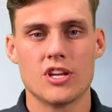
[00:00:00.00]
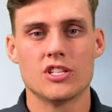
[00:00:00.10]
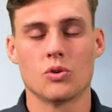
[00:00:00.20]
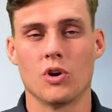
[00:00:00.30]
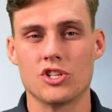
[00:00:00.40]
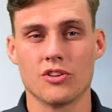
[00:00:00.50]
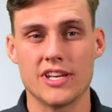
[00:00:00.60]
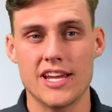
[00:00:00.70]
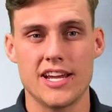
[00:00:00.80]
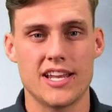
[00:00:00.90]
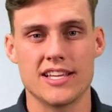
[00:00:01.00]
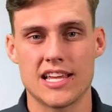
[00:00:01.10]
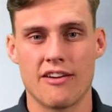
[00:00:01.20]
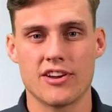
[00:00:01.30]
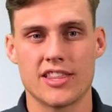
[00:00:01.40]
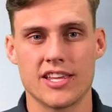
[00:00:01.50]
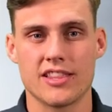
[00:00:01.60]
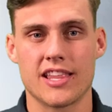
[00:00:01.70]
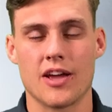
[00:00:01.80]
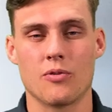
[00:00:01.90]
So what you'll need is
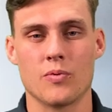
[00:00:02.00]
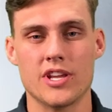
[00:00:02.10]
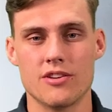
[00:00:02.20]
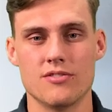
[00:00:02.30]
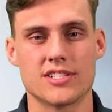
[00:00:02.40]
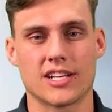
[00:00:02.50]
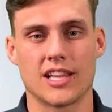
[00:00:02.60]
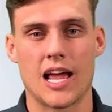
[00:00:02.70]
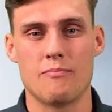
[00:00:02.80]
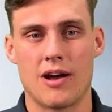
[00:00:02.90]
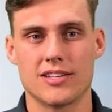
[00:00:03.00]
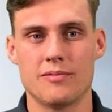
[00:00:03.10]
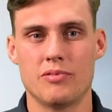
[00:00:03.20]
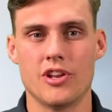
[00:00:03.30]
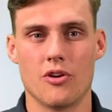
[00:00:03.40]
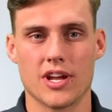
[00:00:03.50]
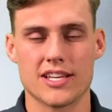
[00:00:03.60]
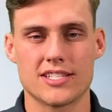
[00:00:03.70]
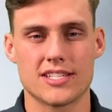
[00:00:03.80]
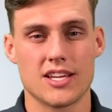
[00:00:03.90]
everything that we use to climb Mount
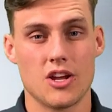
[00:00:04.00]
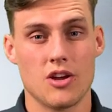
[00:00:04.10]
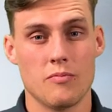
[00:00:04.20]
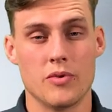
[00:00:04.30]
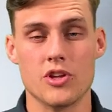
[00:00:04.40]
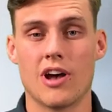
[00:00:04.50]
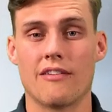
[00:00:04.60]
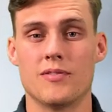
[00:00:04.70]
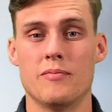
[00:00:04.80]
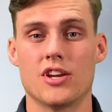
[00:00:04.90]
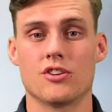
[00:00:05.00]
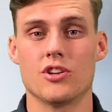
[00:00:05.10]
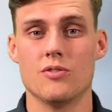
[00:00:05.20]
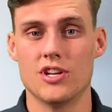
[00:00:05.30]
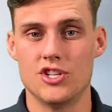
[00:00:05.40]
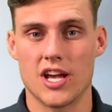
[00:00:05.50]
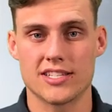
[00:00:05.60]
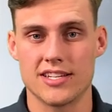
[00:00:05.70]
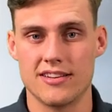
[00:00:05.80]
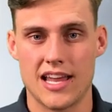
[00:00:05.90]
Timpanogos, but you'll have to make sure you
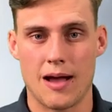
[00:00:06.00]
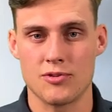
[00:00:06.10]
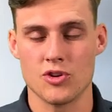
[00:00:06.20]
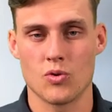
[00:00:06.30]
adjust and adapt your